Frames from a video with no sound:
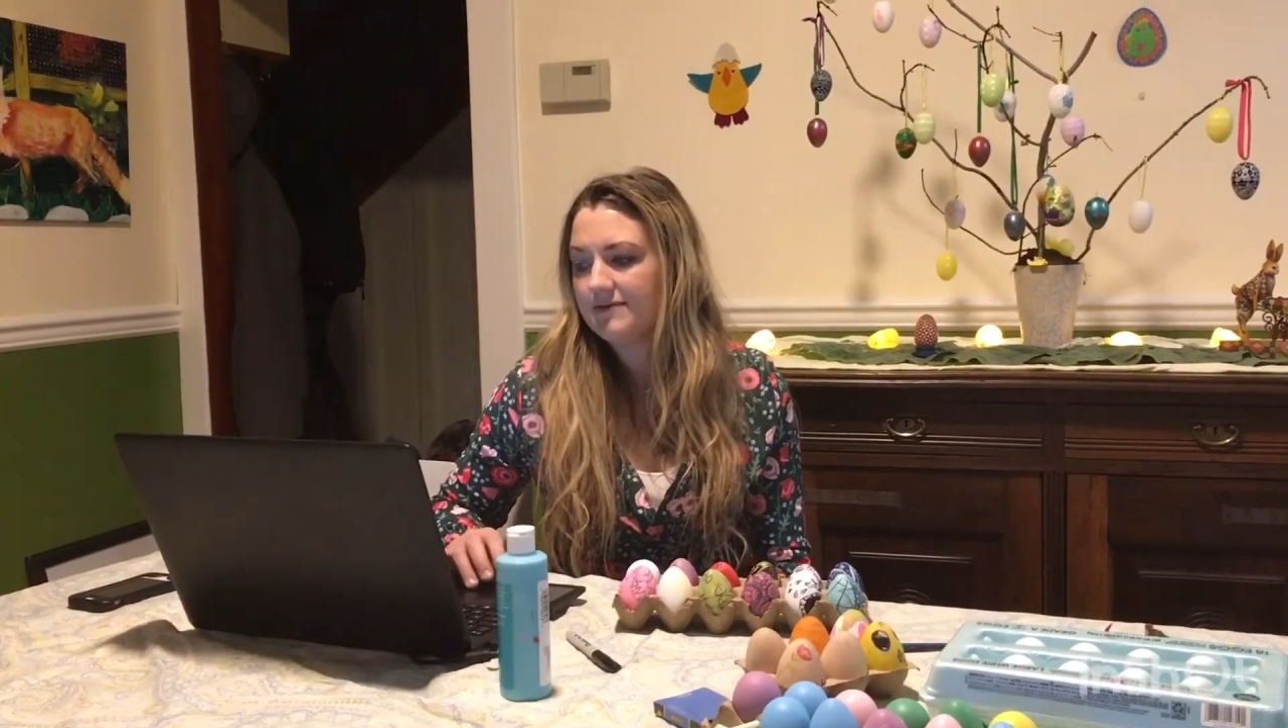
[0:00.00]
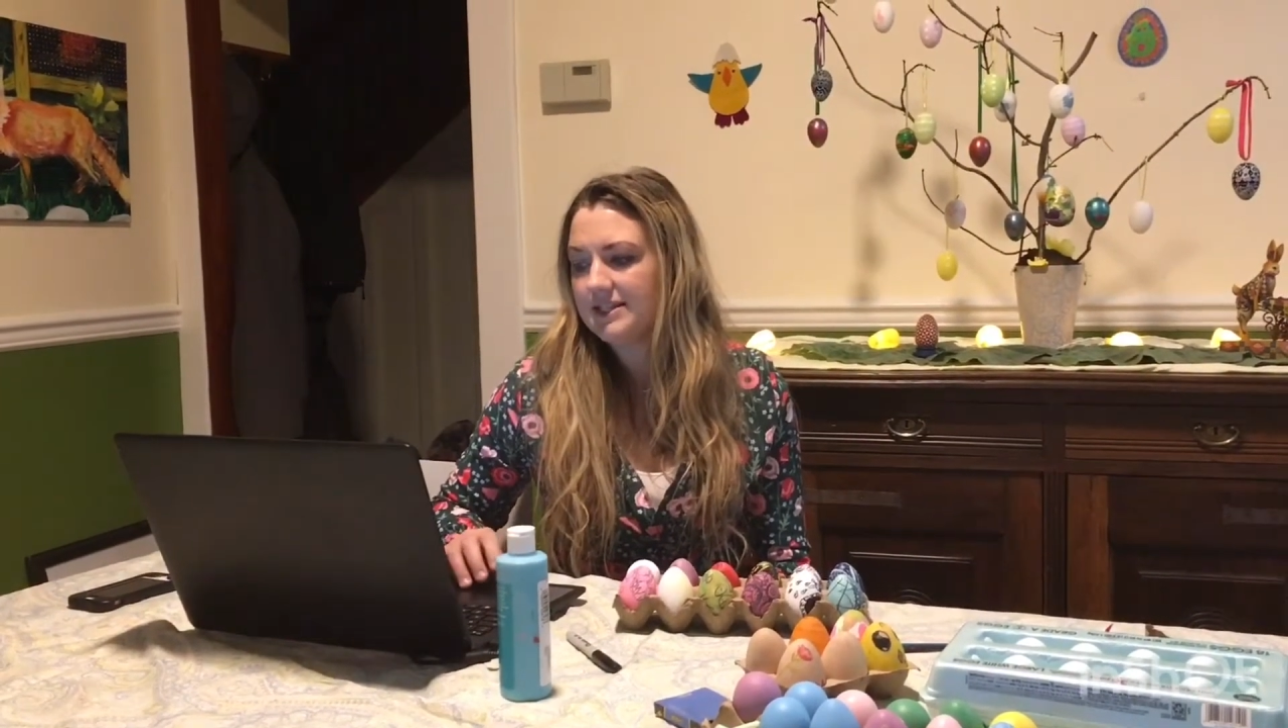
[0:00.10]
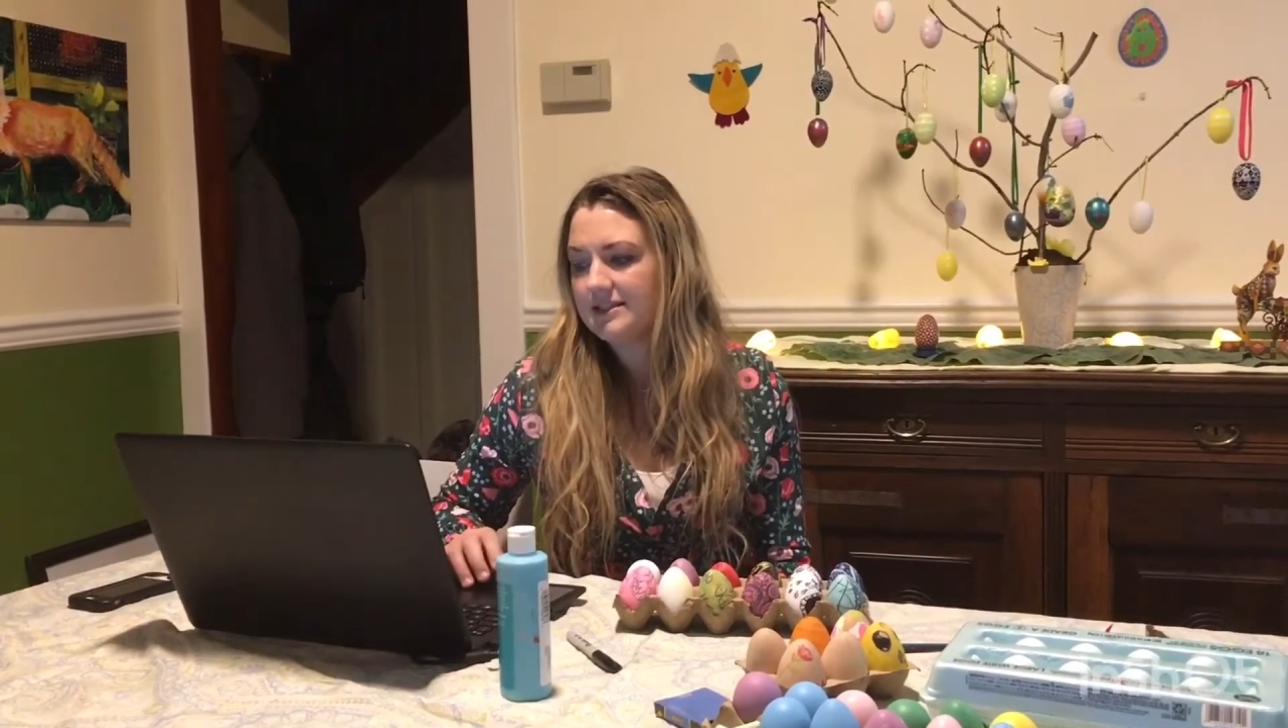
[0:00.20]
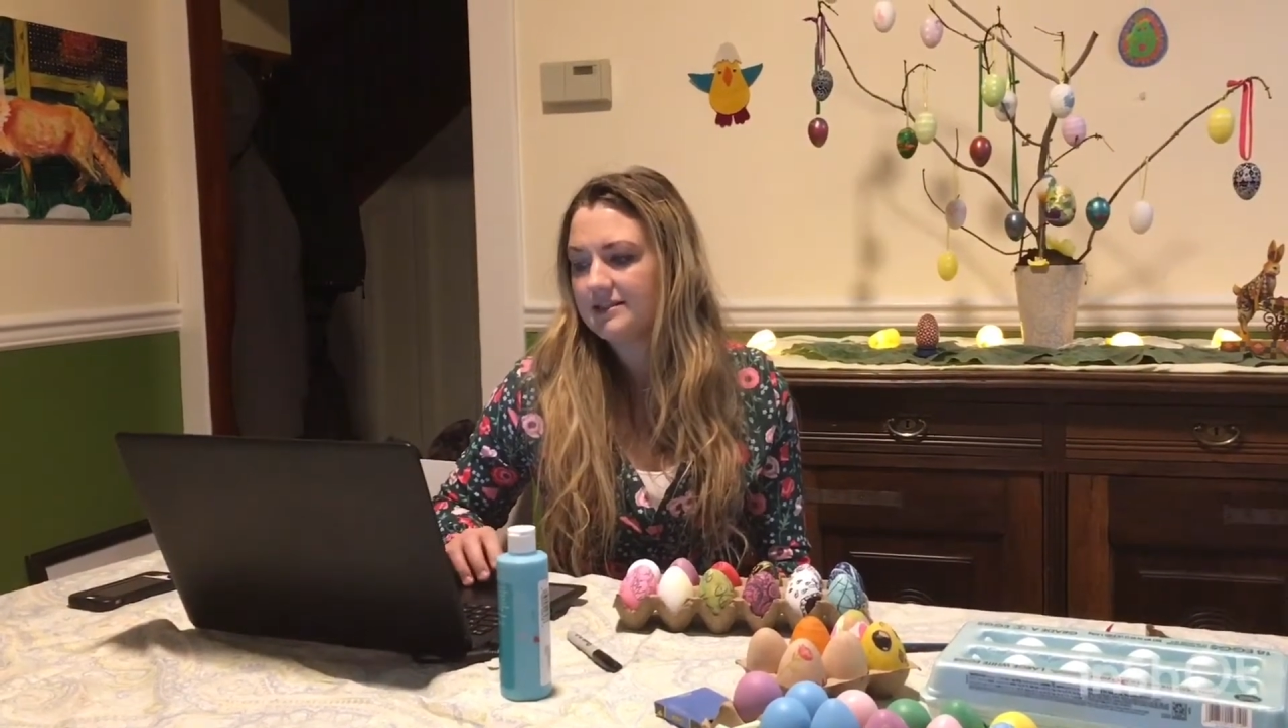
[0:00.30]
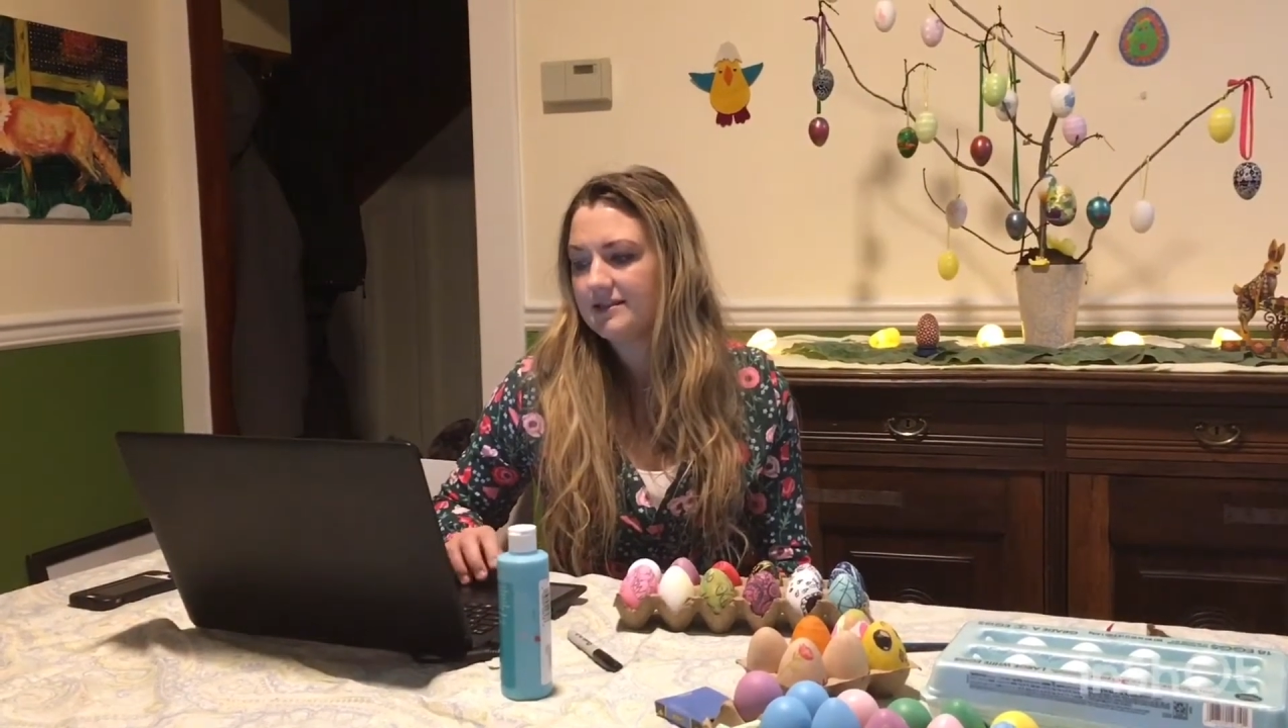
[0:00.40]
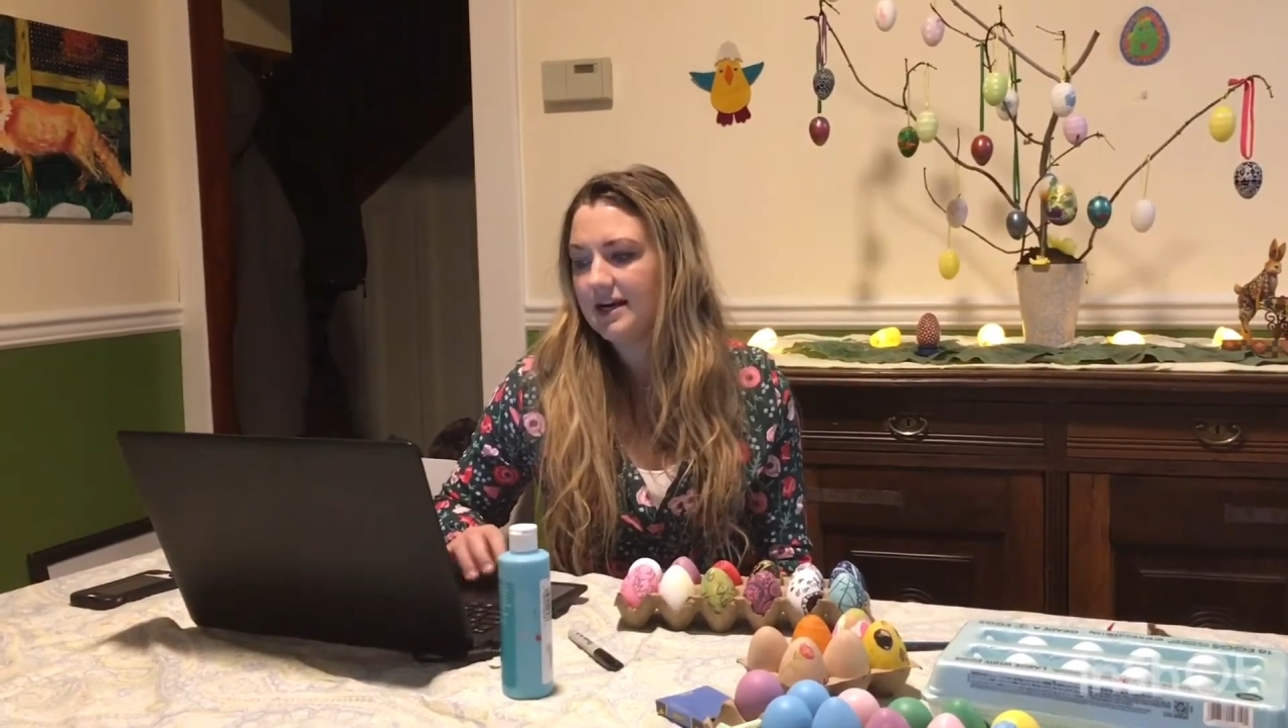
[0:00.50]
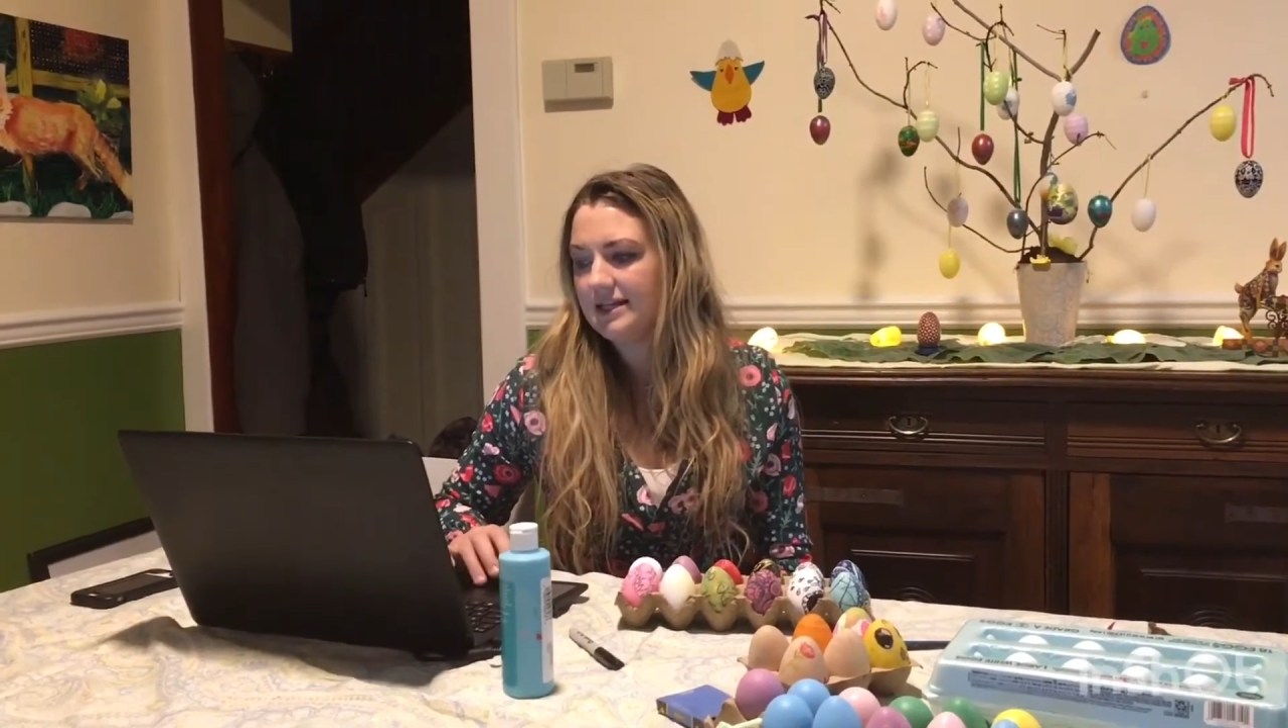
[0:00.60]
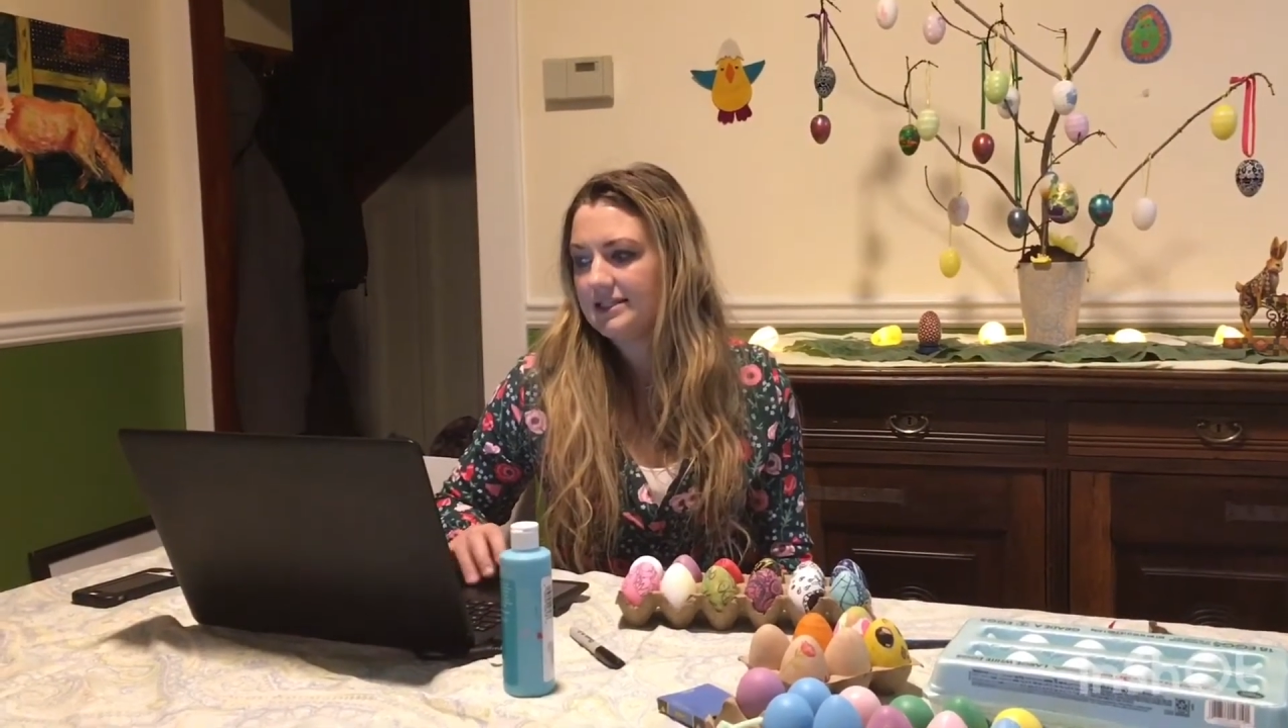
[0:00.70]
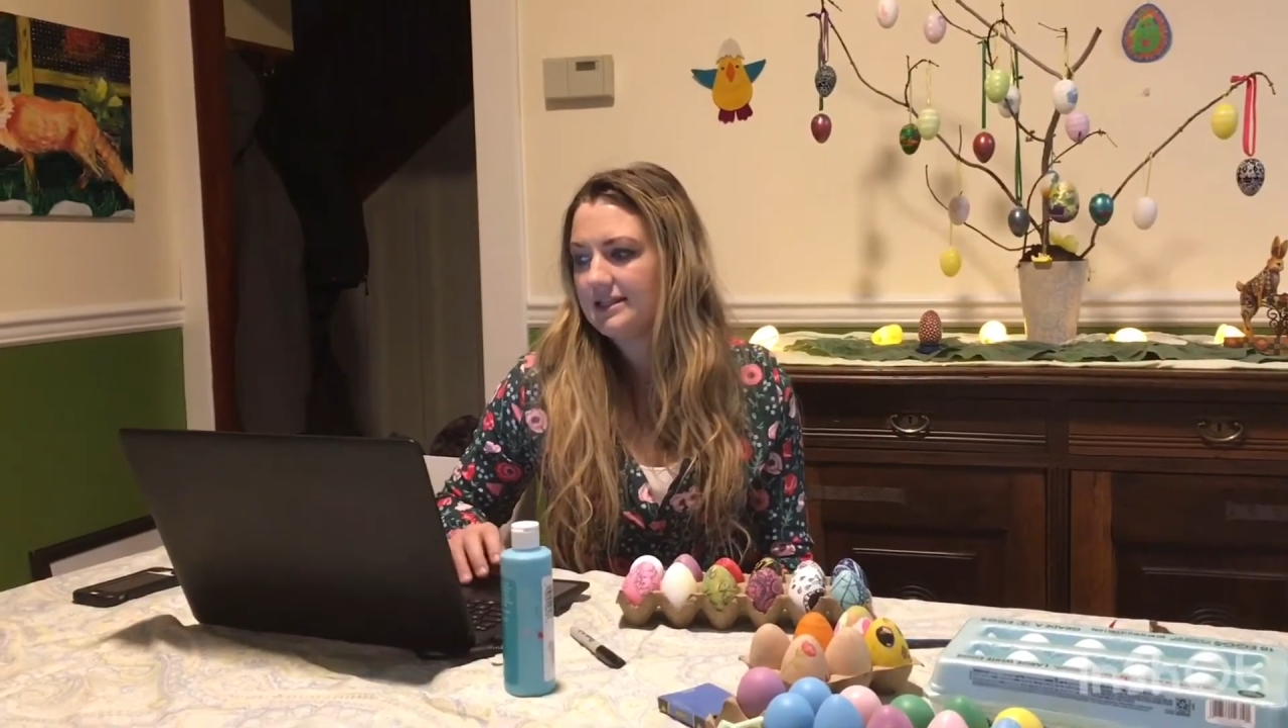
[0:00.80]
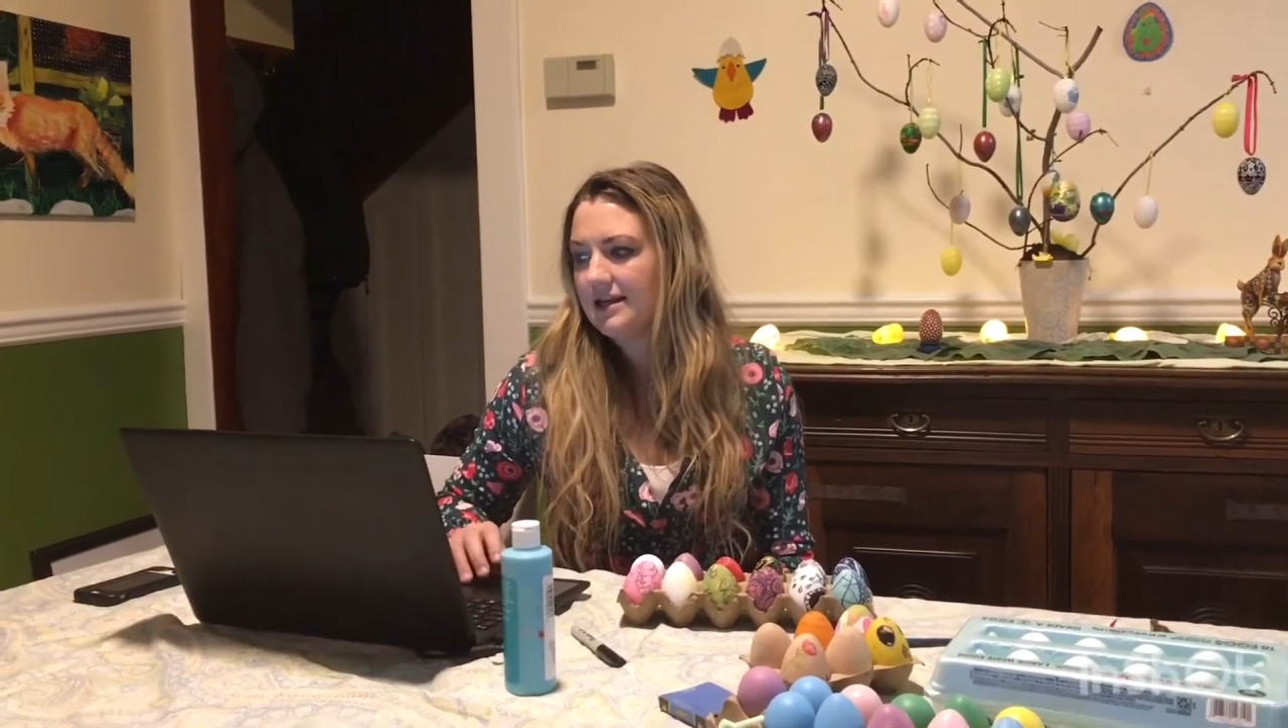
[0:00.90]
Jesus
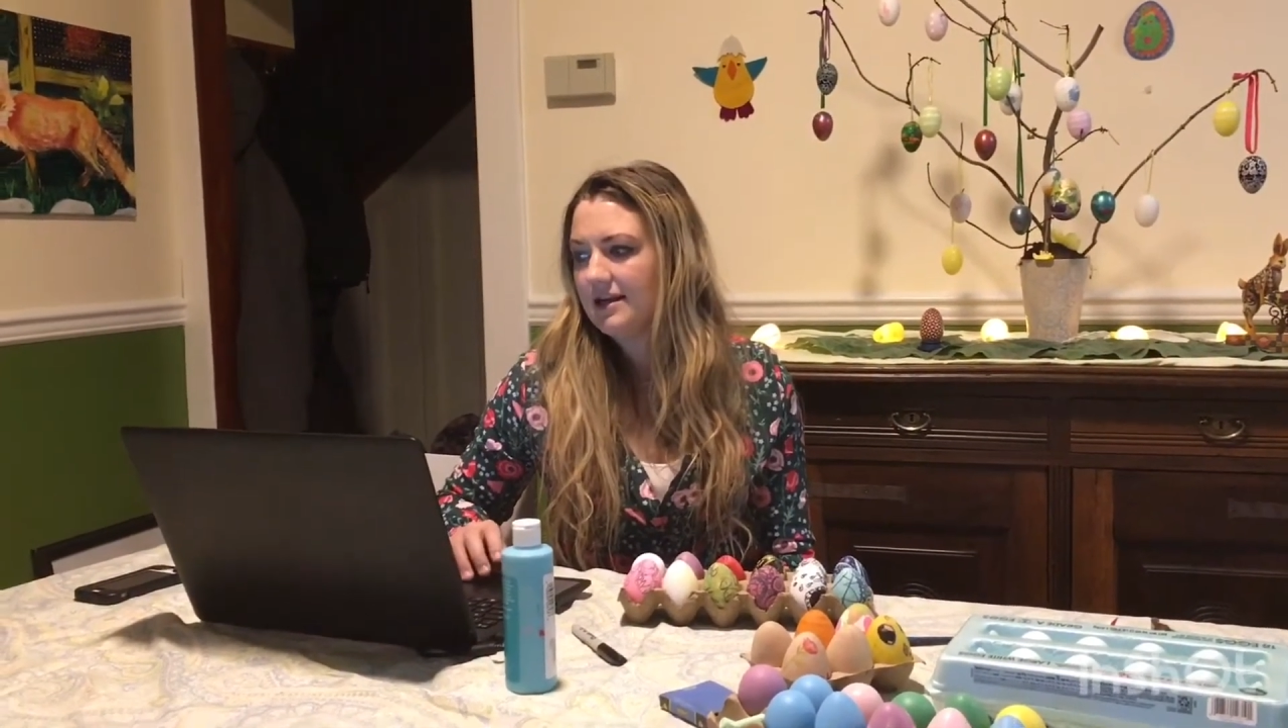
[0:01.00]
Christ,